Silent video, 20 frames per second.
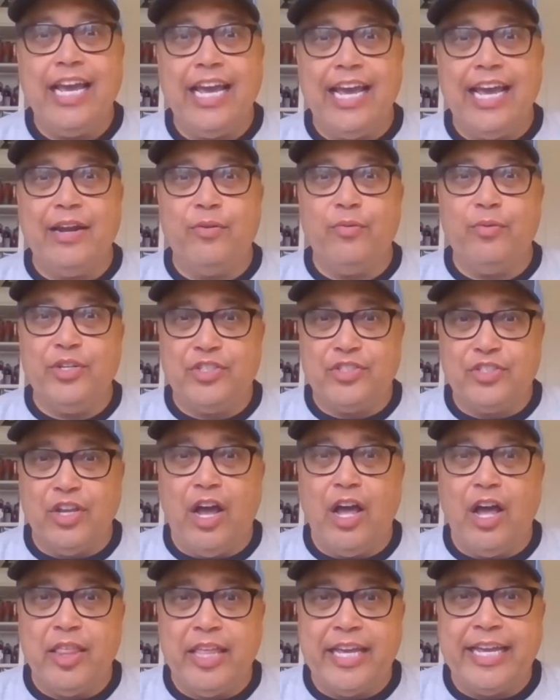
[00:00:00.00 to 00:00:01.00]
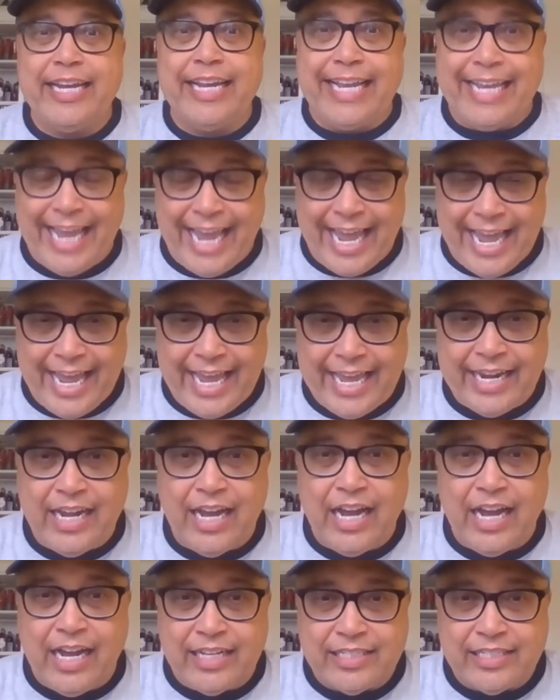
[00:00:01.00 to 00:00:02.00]
And we saw it
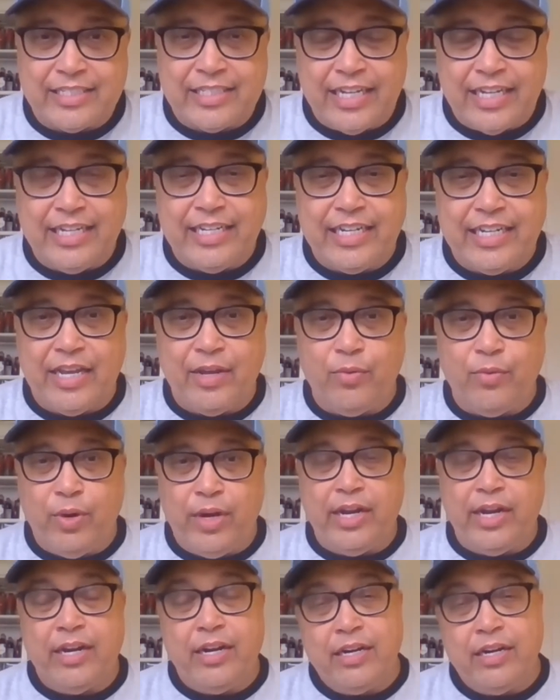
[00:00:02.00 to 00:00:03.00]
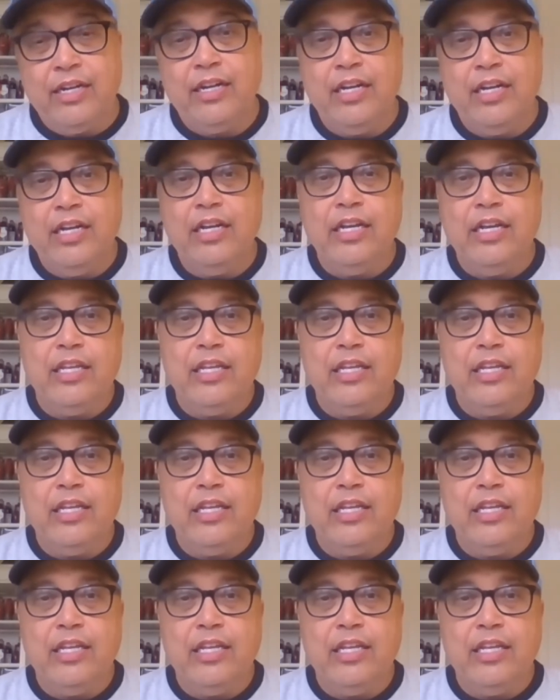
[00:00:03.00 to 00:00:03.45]
again on Sunday, where